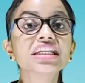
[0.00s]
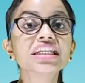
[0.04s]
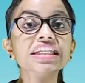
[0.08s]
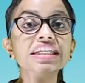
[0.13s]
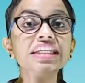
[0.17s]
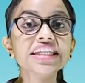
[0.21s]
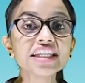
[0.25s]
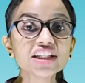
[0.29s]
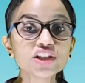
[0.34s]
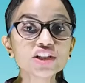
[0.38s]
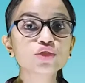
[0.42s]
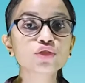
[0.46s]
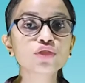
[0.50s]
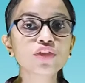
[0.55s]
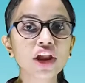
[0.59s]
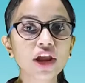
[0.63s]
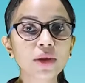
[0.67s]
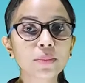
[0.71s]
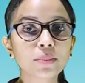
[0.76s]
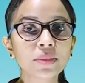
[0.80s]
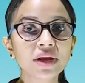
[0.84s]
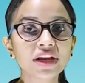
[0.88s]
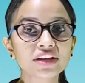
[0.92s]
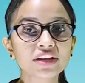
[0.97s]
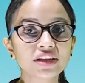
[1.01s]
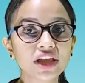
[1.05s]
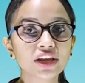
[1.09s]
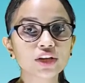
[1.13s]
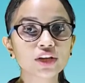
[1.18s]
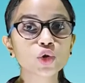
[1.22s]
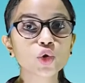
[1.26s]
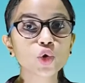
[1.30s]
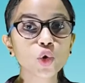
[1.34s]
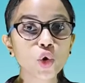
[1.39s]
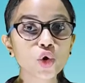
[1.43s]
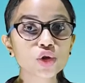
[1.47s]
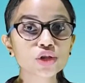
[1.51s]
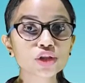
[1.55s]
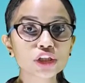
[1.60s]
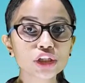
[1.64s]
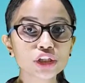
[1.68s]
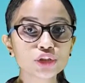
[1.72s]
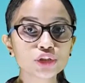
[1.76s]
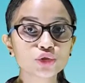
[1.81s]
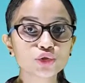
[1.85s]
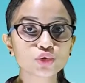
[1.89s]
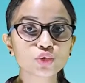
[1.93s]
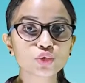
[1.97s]
Each fragment then grows
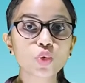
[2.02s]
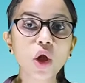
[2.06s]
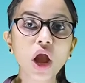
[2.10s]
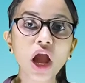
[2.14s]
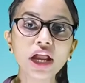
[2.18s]
into